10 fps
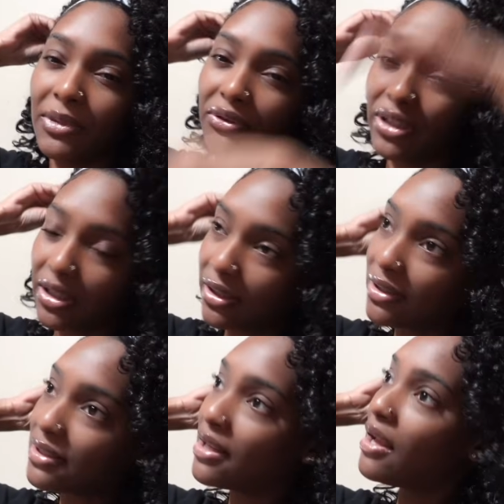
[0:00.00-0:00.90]
be
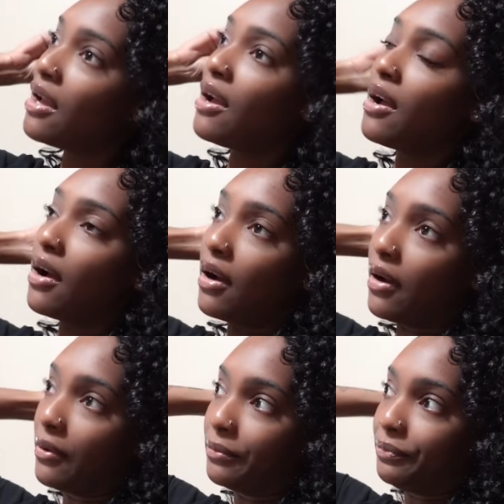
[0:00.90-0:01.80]
ridiculous.
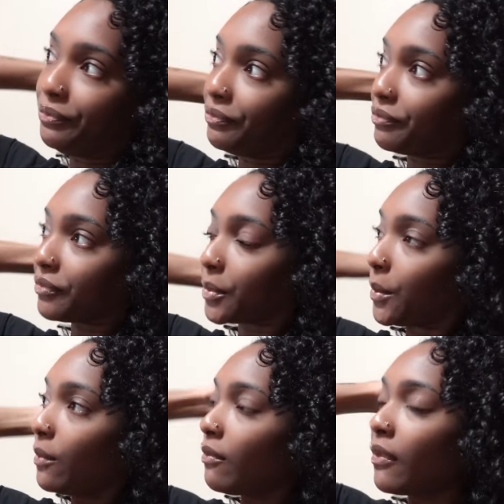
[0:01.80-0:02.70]

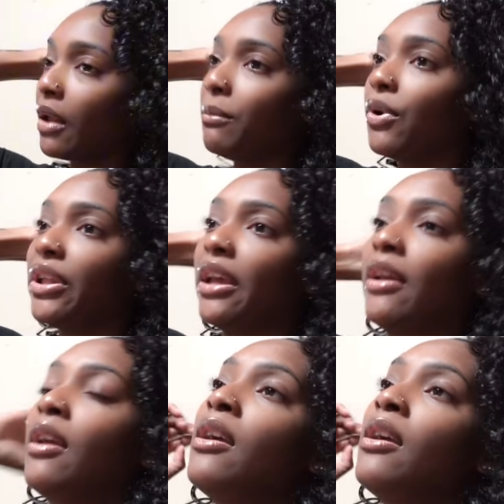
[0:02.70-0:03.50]
But yeah,